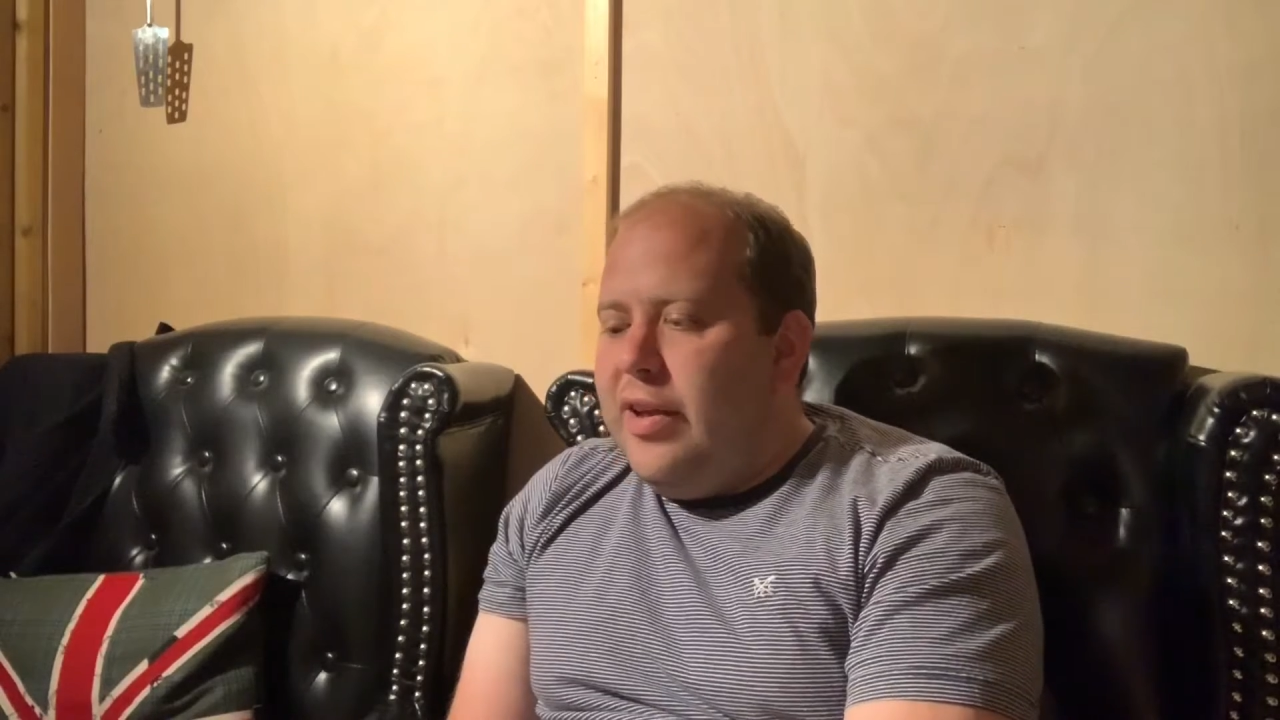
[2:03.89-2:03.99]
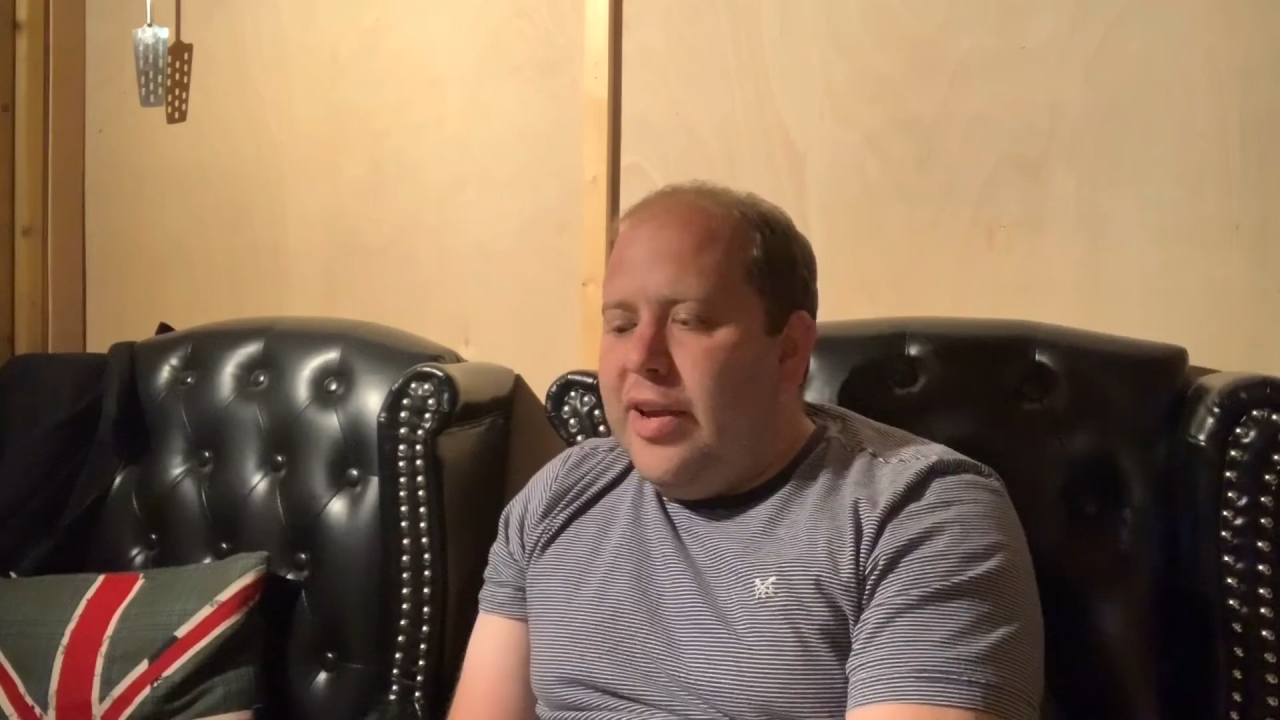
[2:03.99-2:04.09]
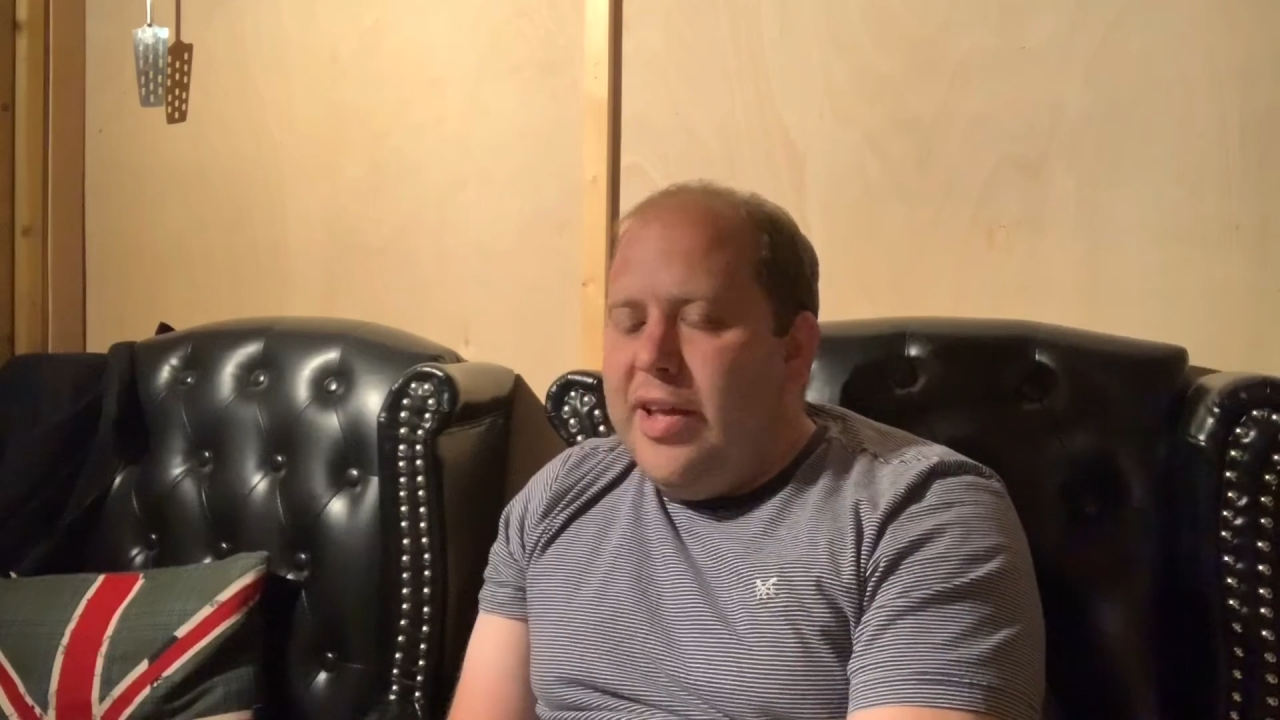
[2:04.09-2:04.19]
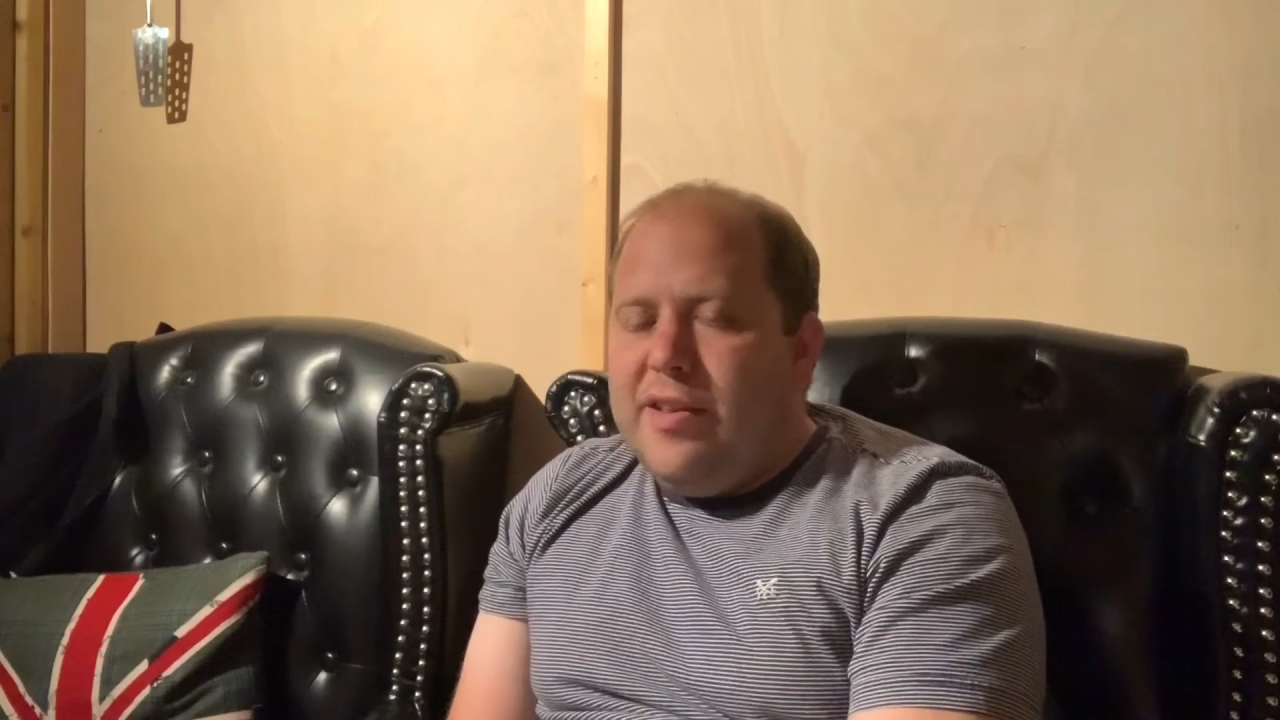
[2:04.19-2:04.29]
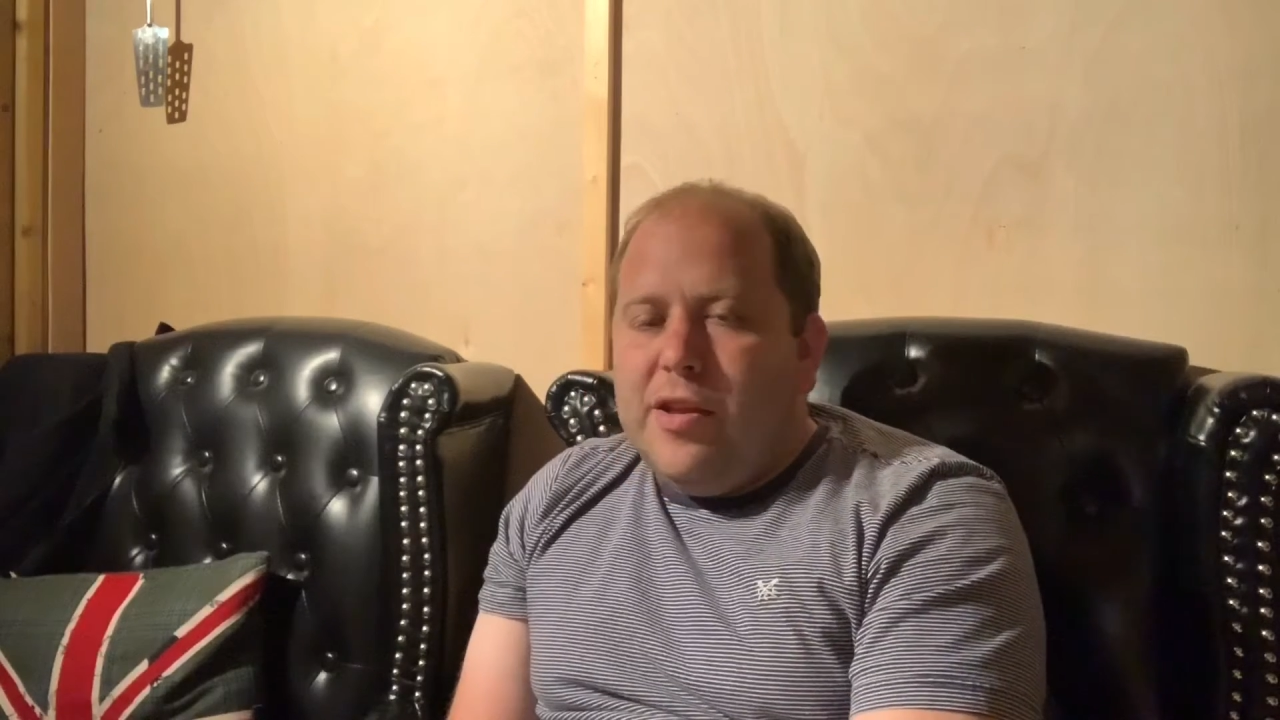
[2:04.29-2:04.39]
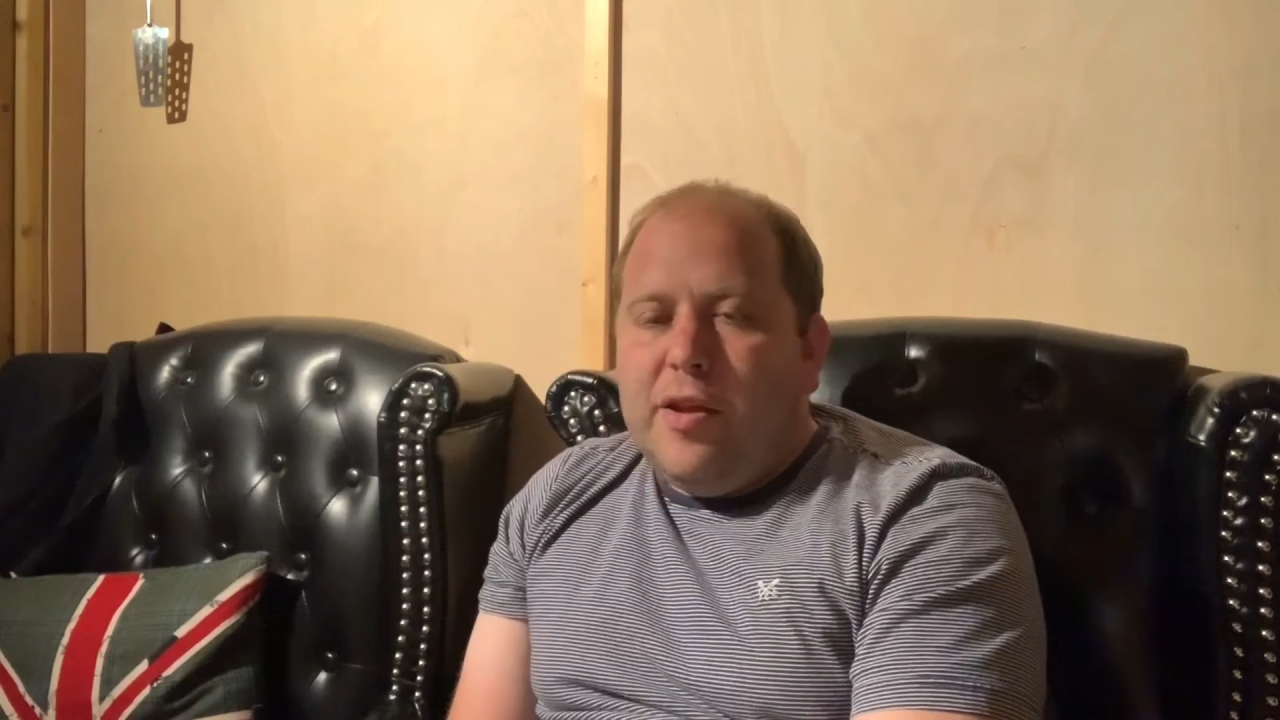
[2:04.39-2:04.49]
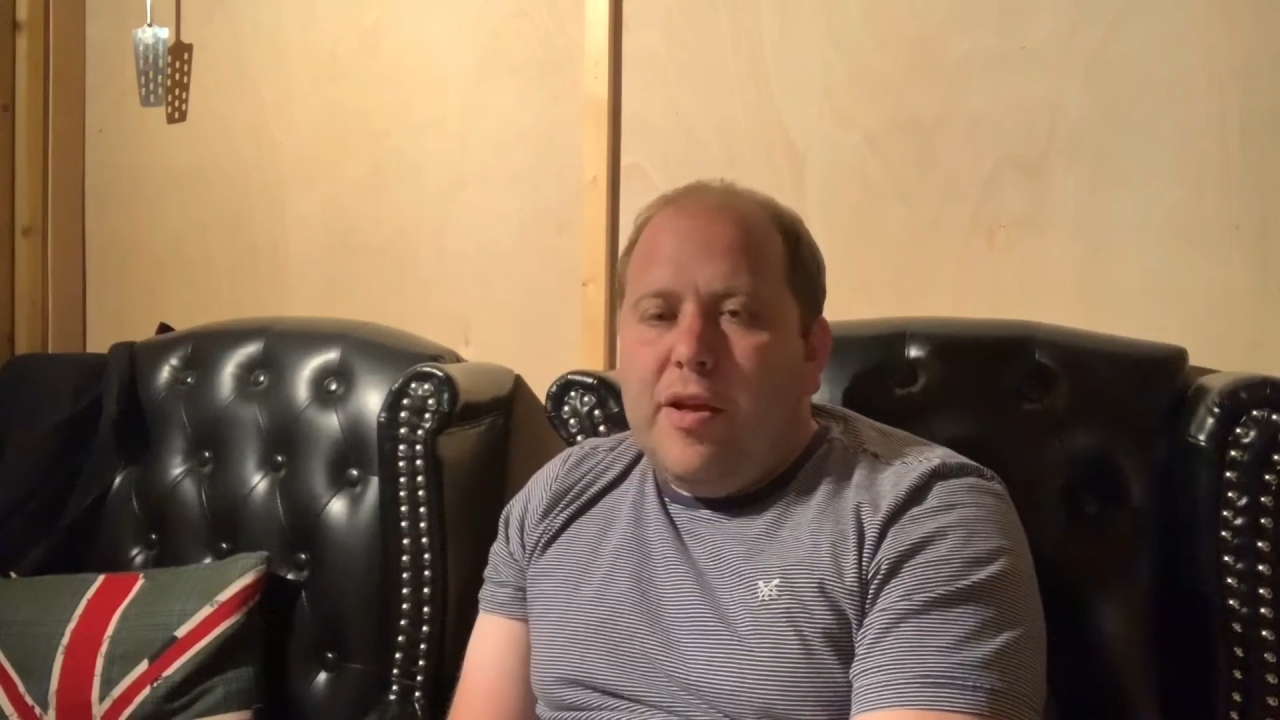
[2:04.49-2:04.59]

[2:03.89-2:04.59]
it needs